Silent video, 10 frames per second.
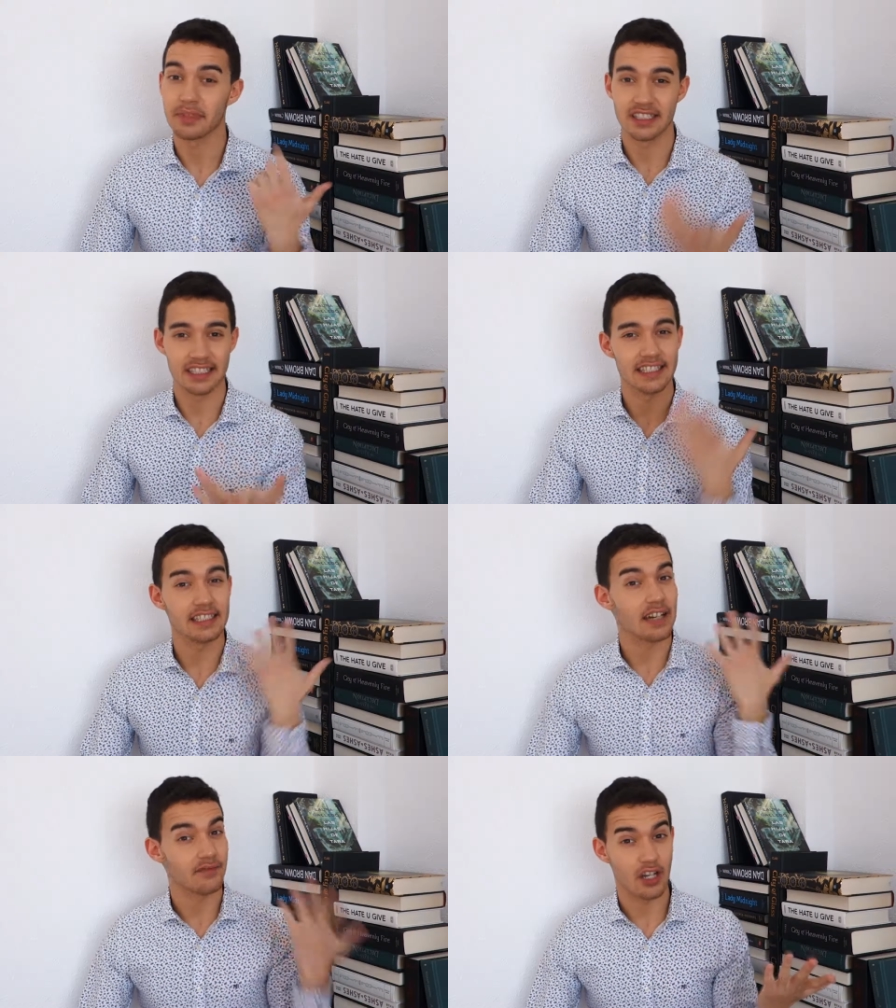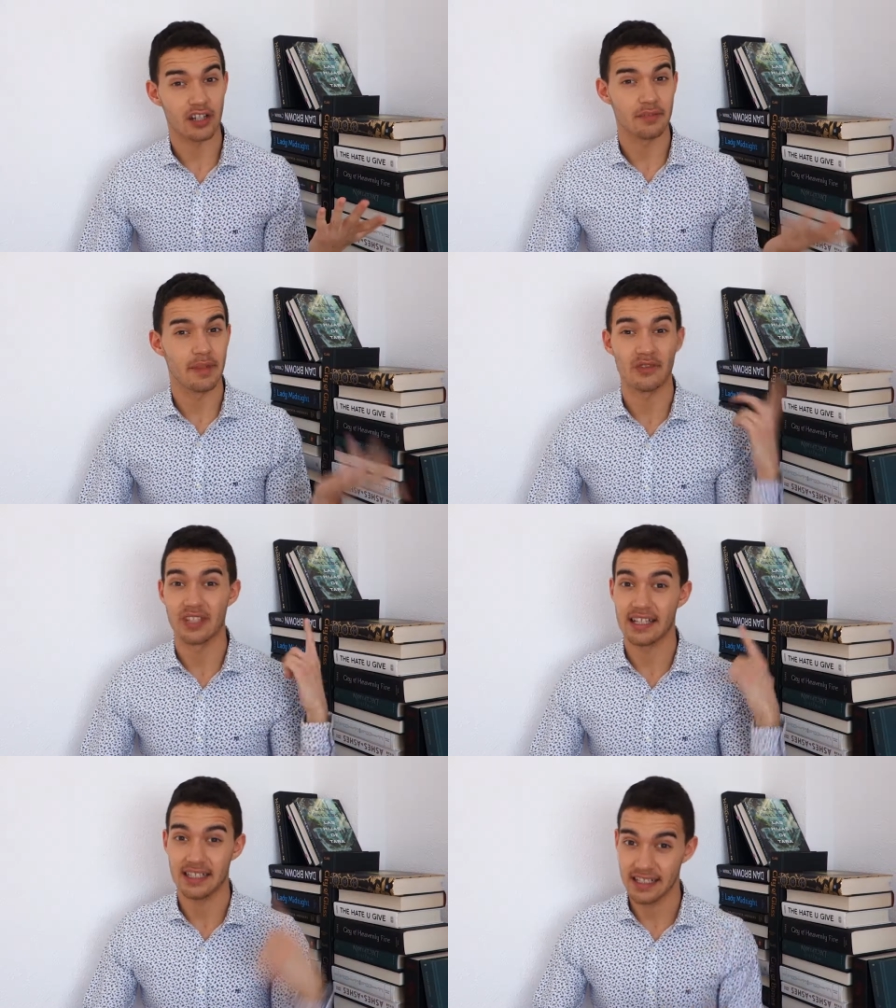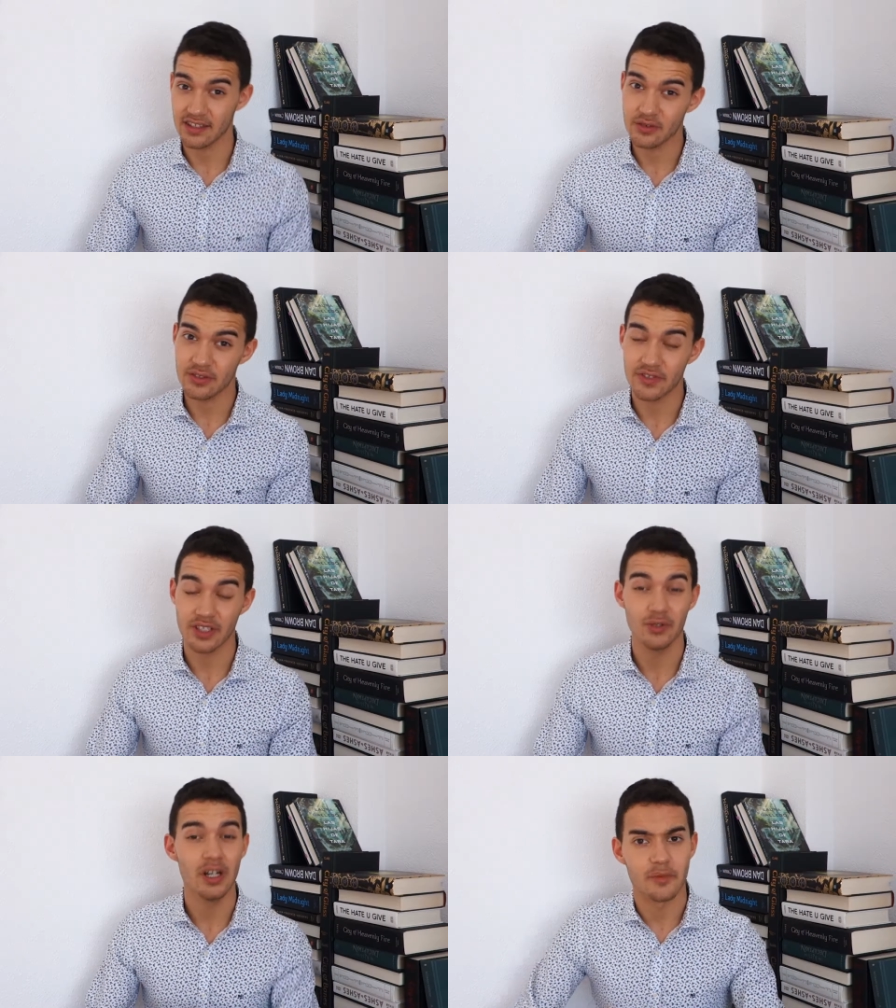but since I've talked about that in the review,